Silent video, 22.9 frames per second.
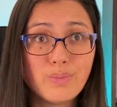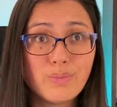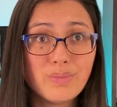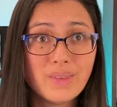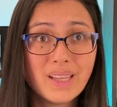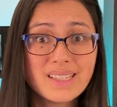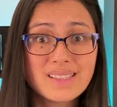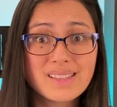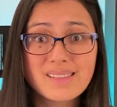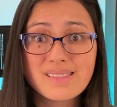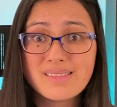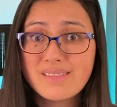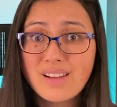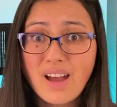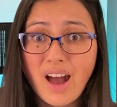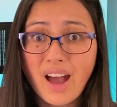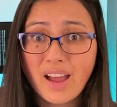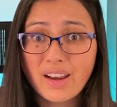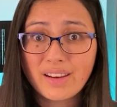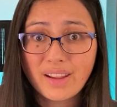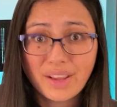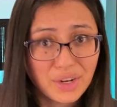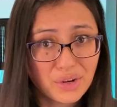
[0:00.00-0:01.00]
That is
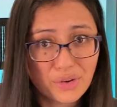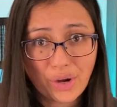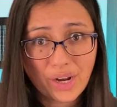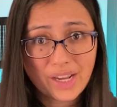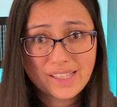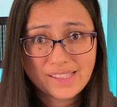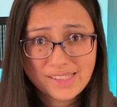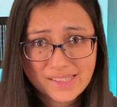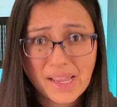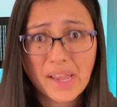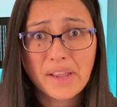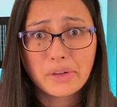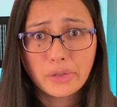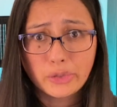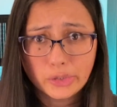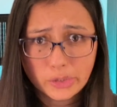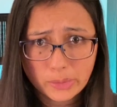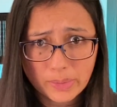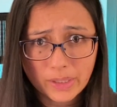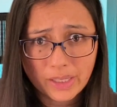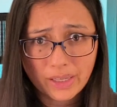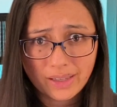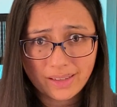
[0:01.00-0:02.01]
not a great cycle
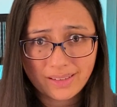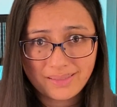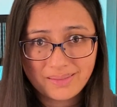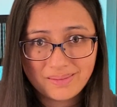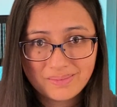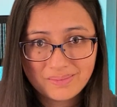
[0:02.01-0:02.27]
to be in.